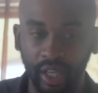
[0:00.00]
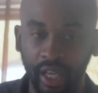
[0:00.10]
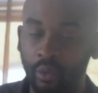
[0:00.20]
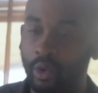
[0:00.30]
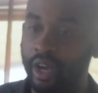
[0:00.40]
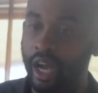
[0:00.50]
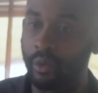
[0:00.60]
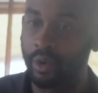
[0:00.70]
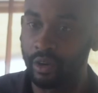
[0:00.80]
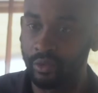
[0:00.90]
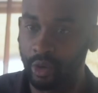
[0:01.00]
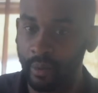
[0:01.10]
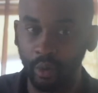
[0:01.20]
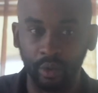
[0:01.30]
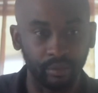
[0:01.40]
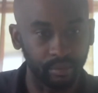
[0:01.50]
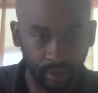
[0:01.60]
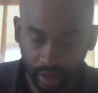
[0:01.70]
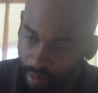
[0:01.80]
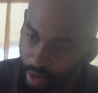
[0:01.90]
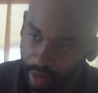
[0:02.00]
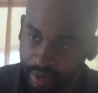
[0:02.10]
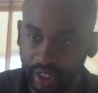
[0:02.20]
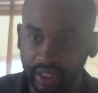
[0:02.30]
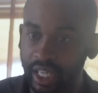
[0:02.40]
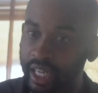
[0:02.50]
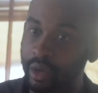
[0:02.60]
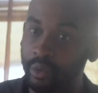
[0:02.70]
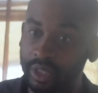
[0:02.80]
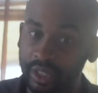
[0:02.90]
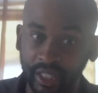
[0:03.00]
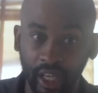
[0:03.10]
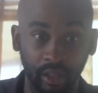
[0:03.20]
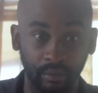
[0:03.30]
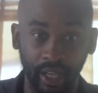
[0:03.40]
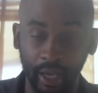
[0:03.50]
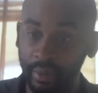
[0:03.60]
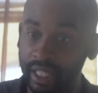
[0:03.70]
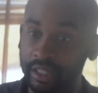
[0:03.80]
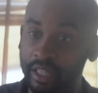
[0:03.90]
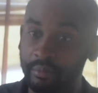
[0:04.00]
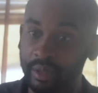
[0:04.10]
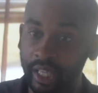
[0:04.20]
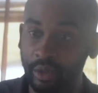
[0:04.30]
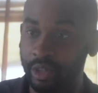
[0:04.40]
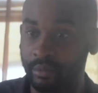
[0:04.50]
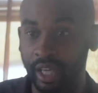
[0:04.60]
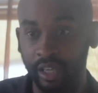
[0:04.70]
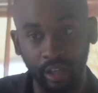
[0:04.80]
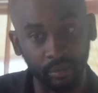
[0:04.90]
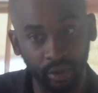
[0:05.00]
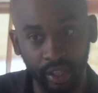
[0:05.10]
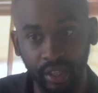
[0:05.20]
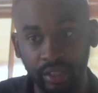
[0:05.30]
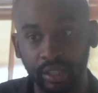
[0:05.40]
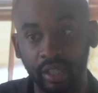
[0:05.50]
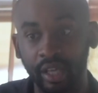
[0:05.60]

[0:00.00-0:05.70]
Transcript: it didn't work out well for them. I would pull them to the side and I would tell them, like, basically plead with them, like, young brothers,